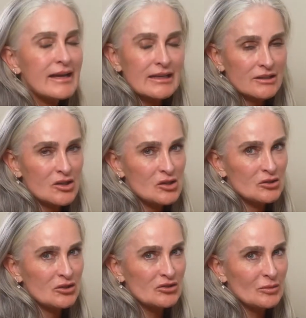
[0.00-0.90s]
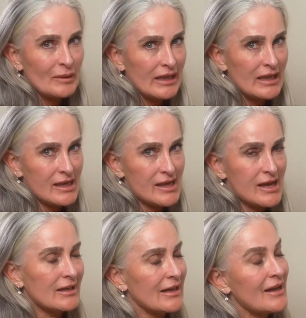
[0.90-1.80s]
had a colonoscopy here,
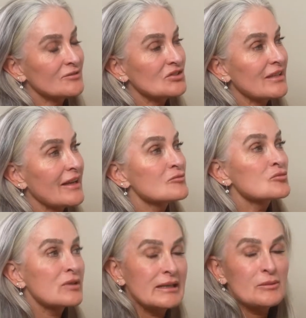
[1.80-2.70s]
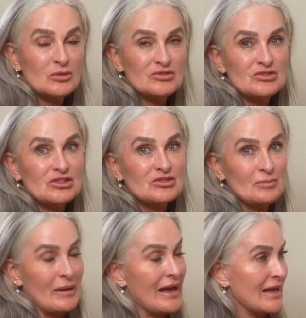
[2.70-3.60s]
and I have to say it really wasn't as
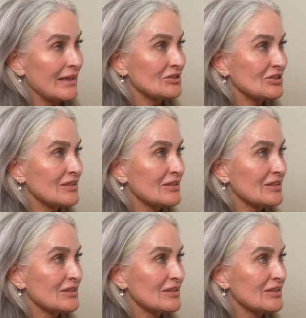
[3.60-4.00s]
bad